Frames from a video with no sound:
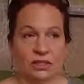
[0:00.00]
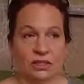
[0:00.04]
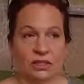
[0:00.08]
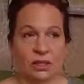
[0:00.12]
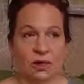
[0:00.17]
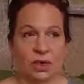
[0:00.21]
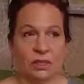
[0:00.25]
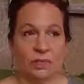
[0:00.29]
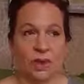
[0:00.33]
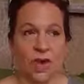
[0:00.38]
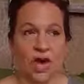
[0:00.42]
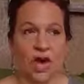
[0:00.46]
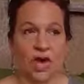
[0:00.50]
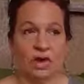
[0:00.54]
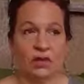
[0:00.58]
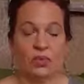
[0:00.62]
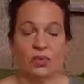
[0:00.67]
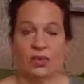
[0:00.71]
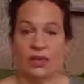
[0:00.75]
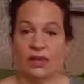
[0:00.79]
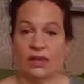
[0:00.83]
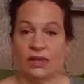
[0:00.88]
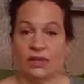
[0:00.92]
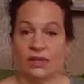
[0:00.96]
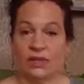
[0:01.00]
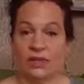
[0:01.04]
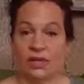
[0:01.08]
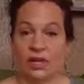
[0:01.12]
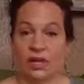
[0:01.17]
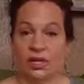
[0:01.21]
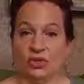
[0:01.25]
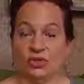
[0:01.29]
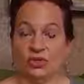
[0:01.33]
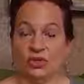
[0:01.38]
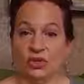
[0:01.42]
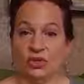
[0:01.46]
go back with
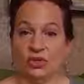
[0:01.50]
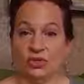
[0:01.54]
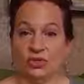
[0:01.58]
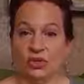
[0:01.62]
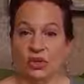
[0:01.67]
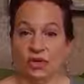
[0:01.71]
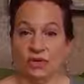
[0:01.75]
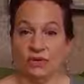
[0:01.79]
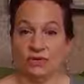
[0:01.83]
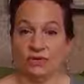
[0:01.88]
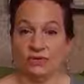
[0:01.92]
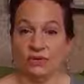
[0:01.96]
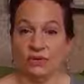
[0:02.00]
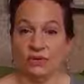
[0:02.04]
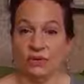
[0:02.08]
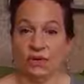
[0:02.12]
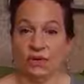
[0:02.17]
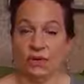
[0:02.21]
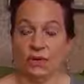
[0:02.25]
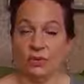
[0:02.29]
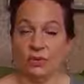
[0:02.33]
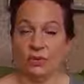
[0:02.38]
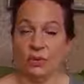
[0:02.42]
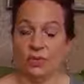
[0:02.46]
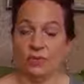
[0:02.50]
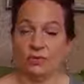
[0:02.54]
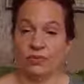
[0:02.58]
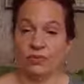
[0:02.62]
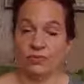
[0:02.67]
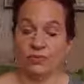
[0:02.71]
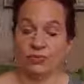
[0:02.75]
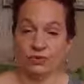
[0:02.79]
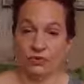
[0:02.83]
uh, joseph uh, we